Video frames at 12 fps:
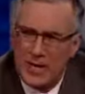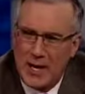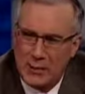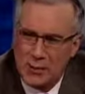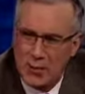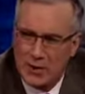
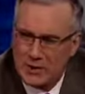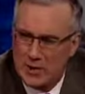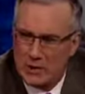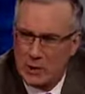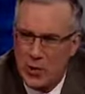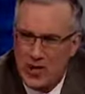was once
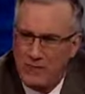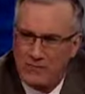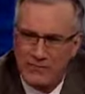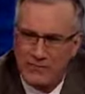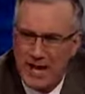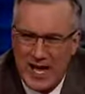
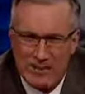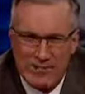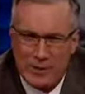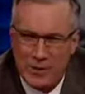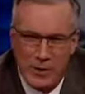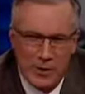25,
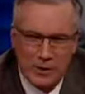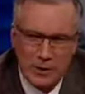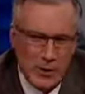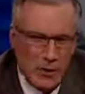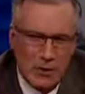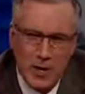30 years
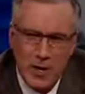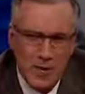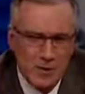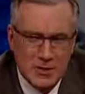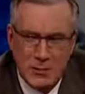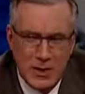ago,
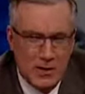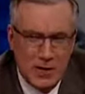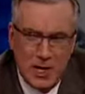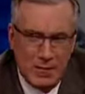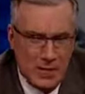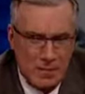somebody
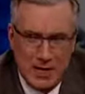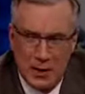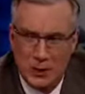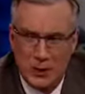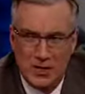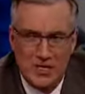thought I might make a
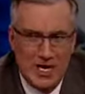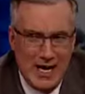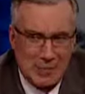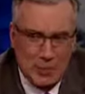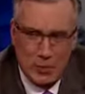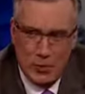good
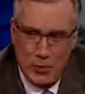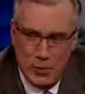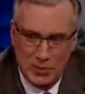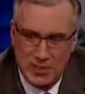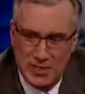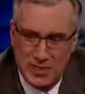game show
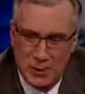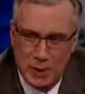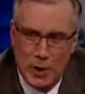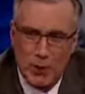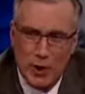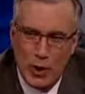host and they said, we're
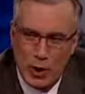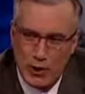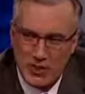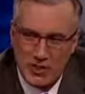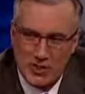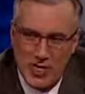gonna
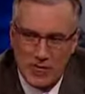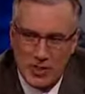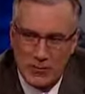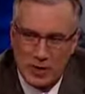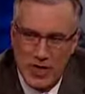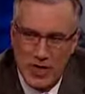rehearse this idea
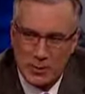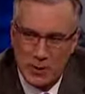for a game show.